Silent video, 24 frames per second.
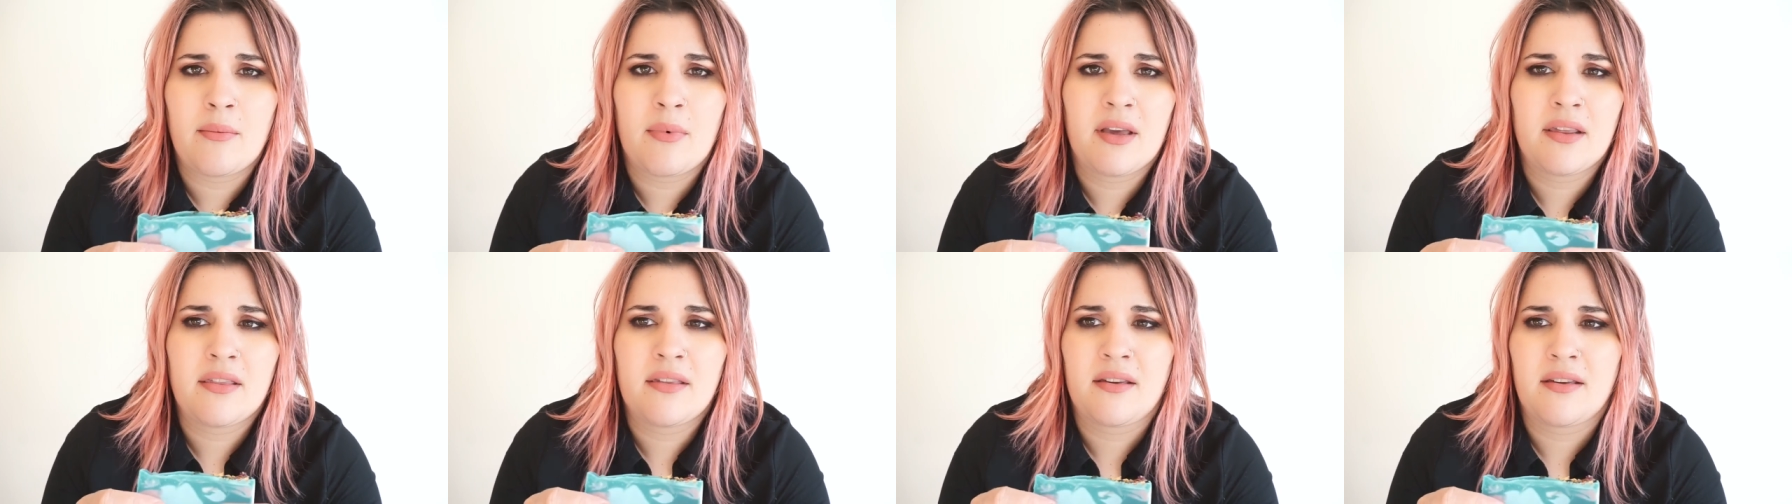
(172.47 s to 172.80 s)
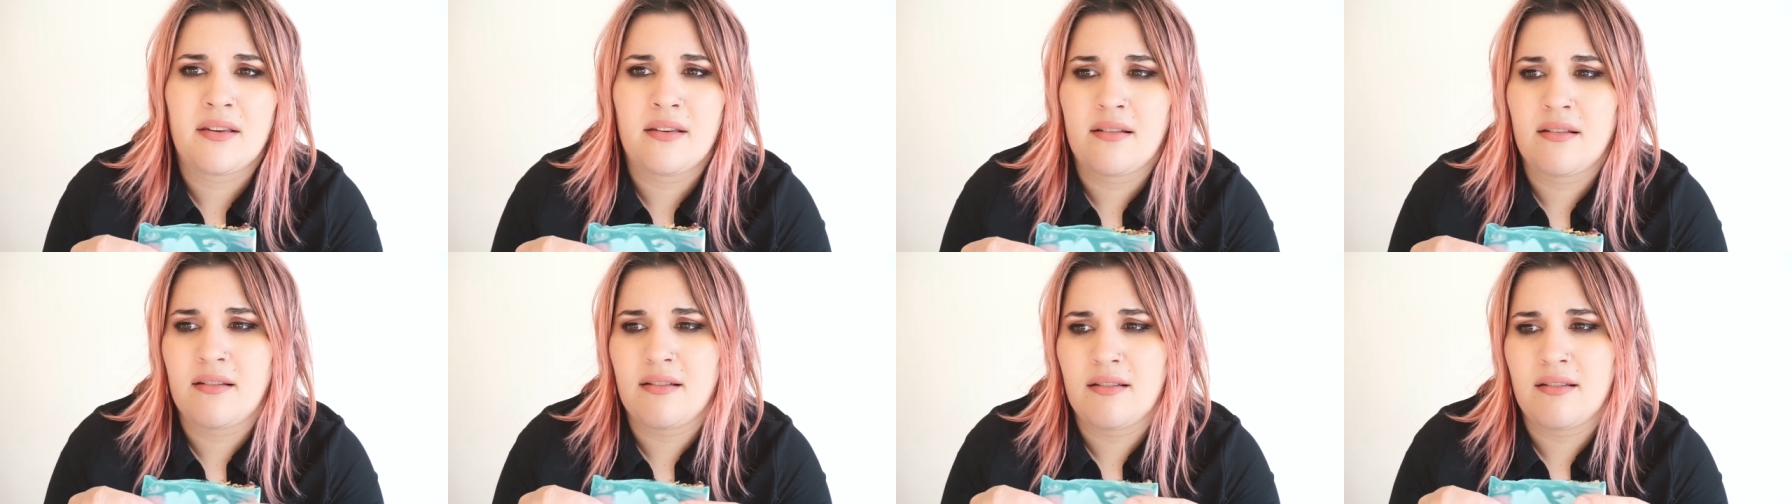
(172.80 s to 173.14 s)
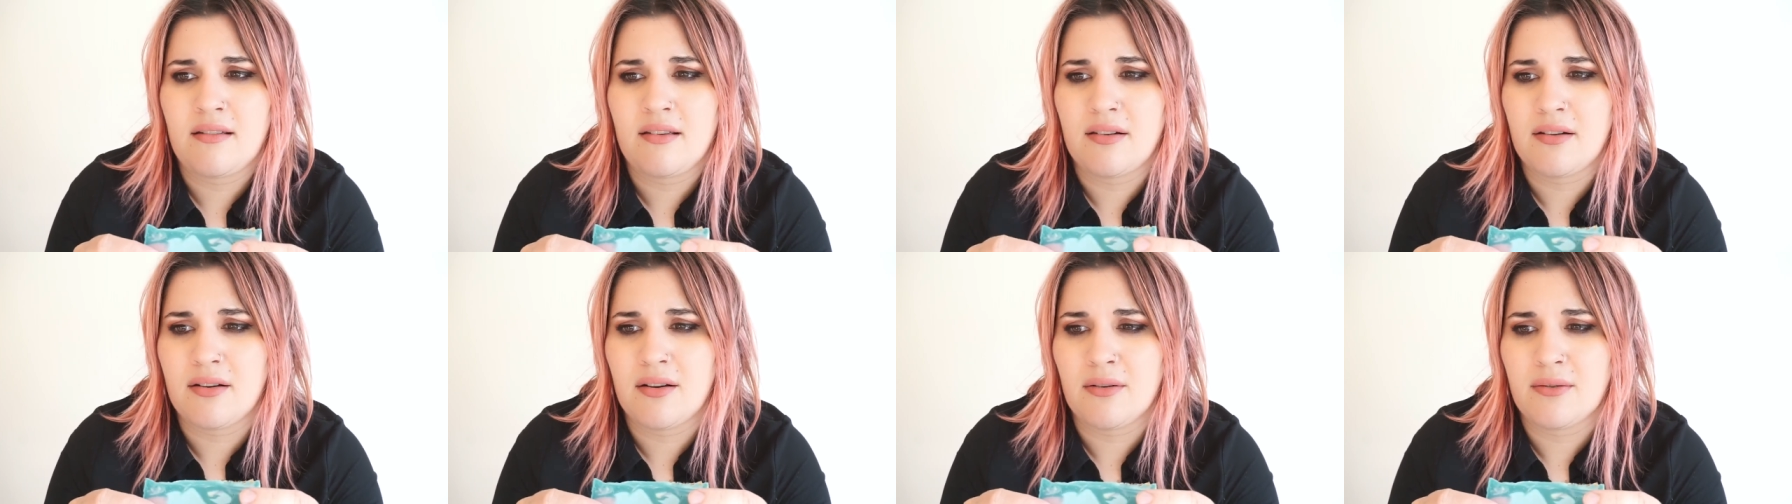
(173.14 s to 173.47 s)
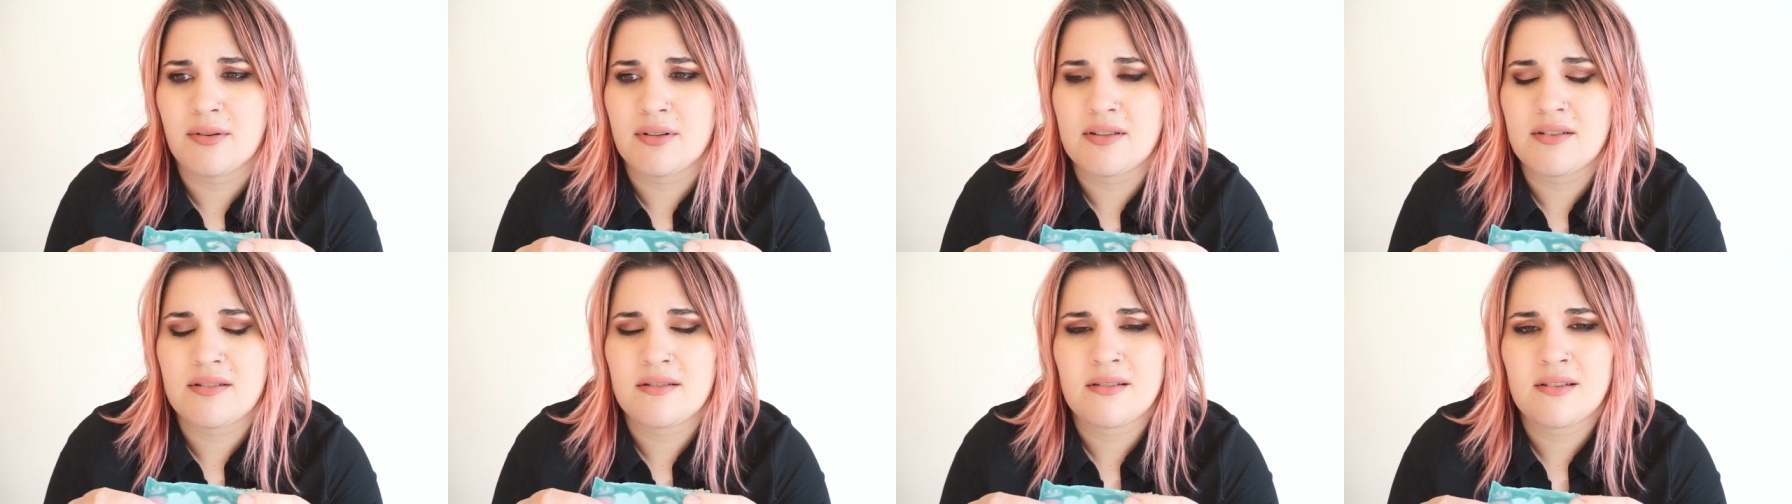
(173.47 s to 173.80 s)
I think, you know,
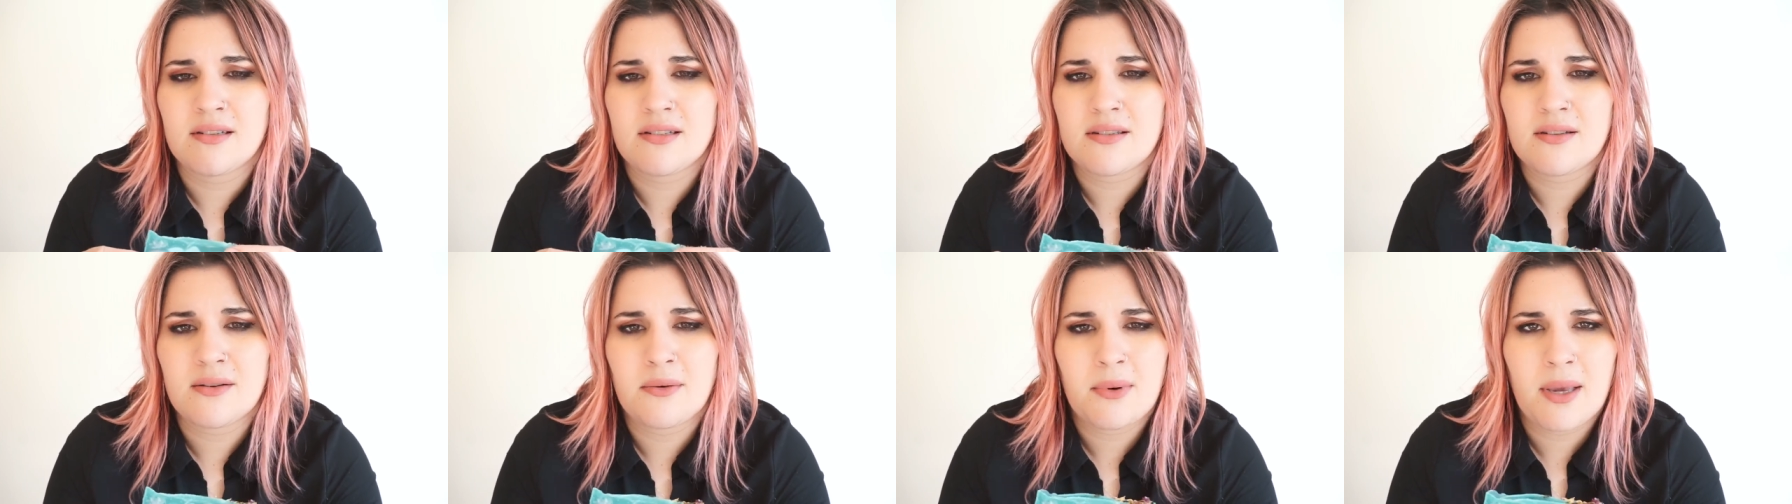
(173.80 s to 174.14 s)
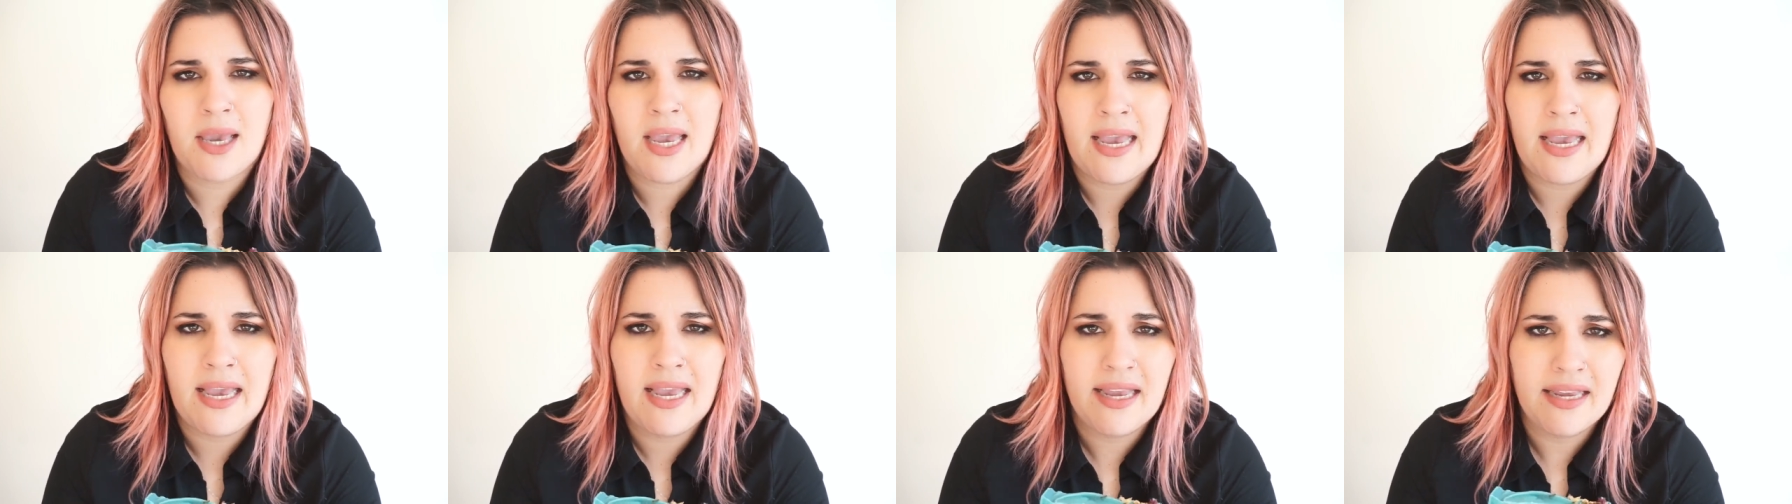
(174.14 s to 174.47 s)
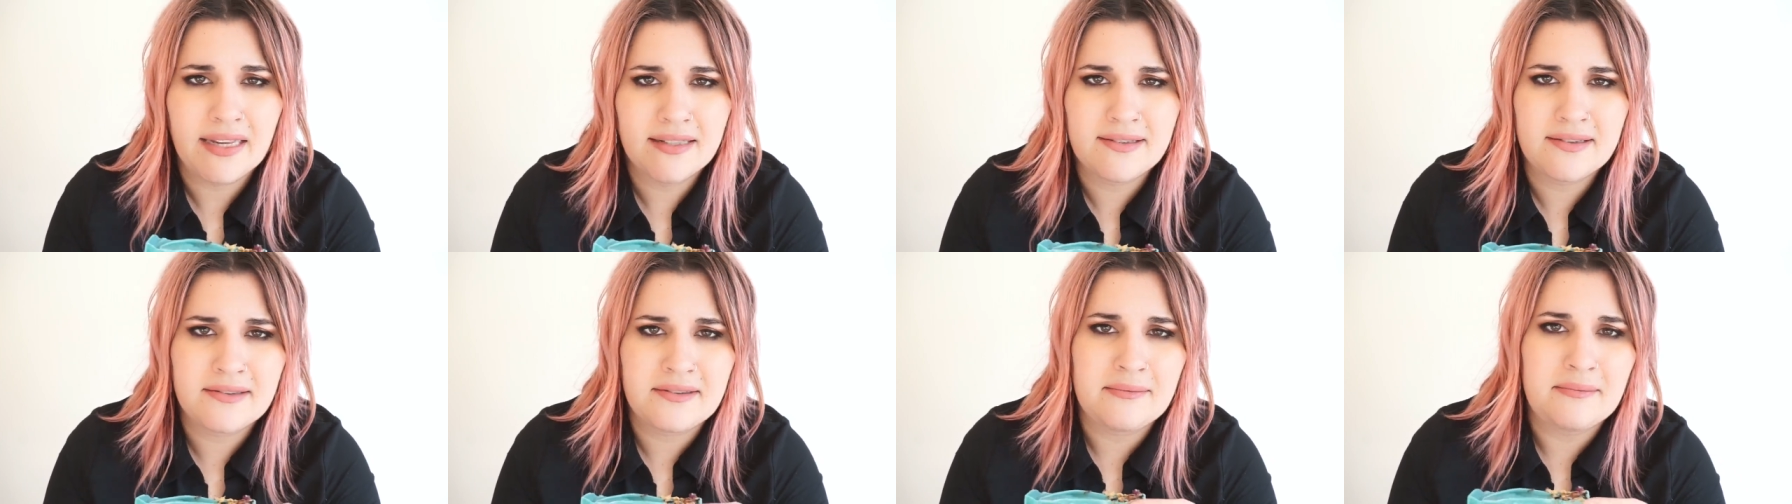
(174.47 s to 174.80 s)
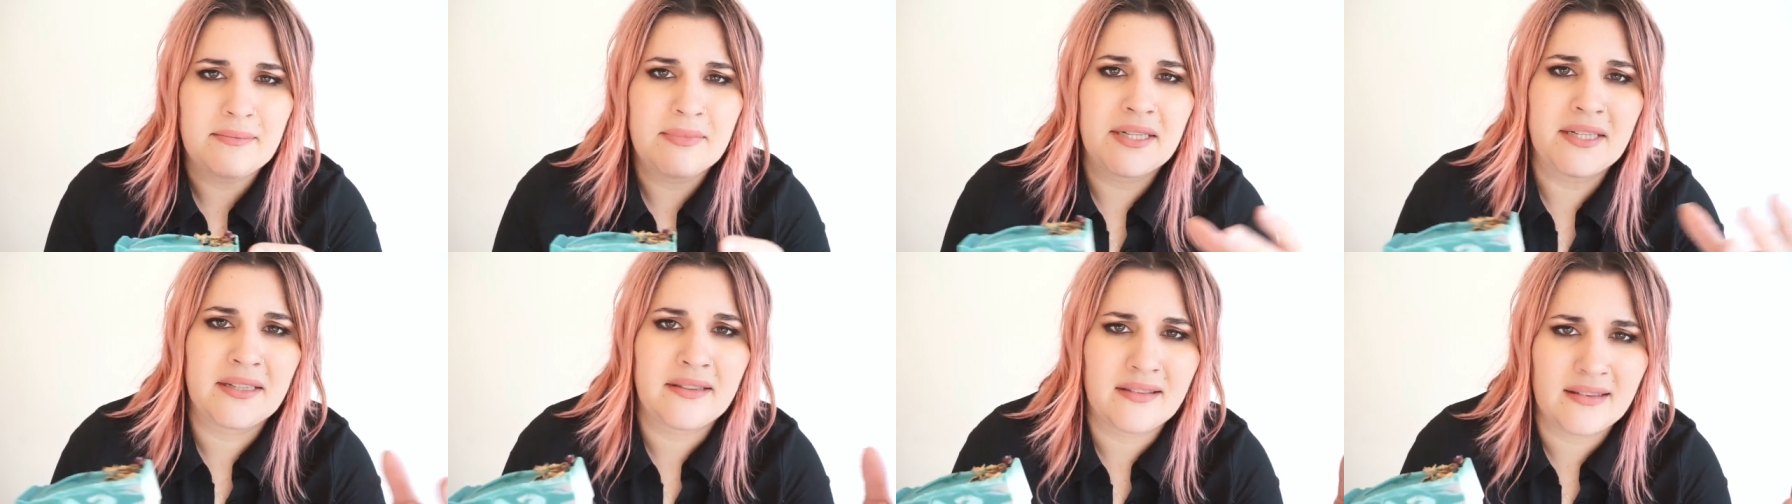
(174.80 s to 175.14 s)
it's okay to
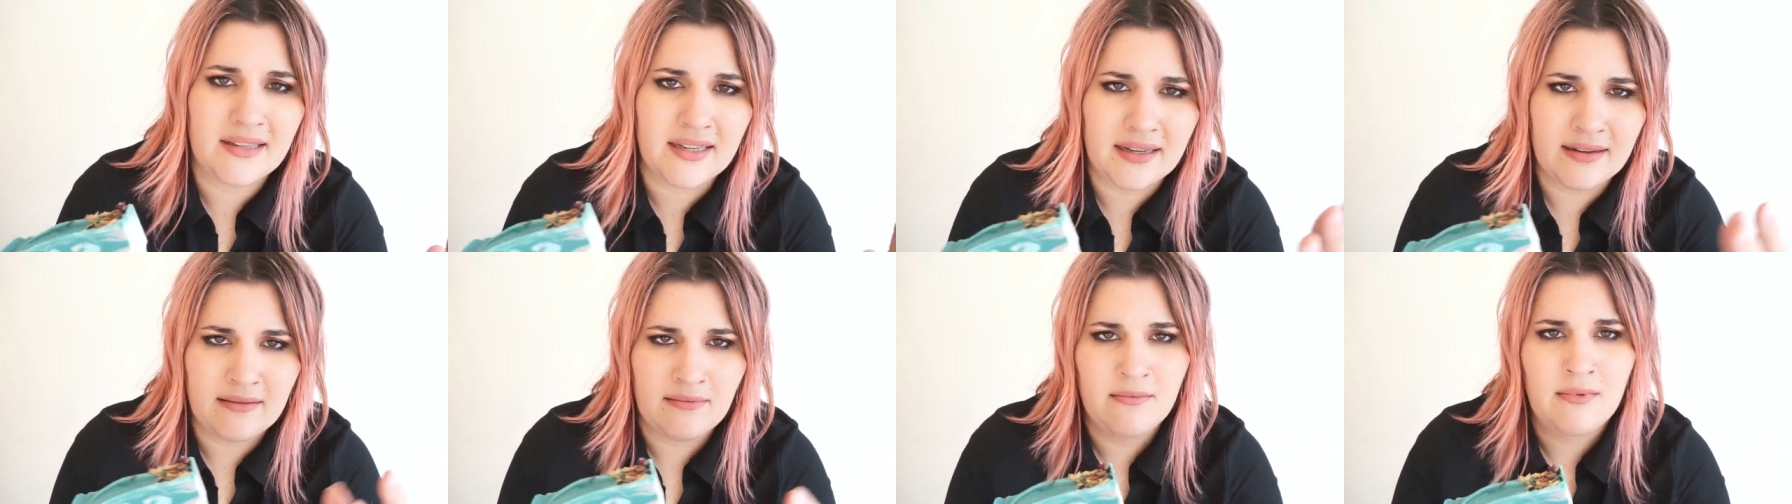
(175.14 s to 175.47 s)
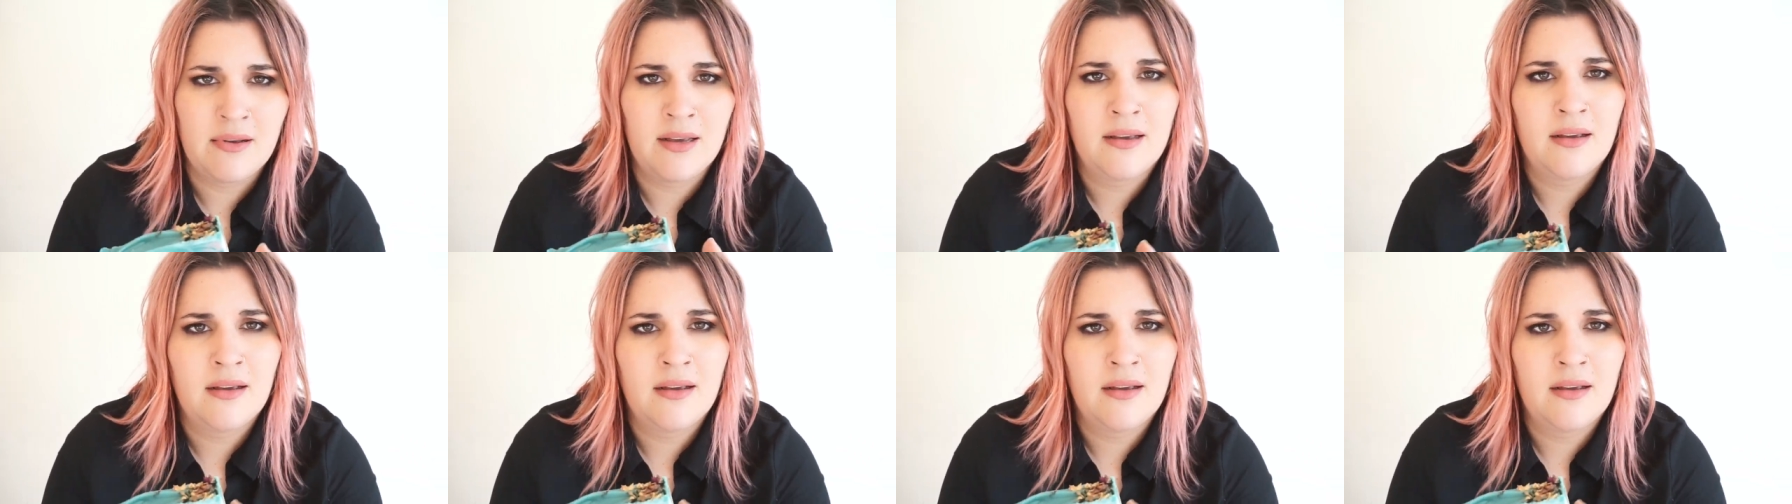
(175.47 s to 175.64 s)
admit that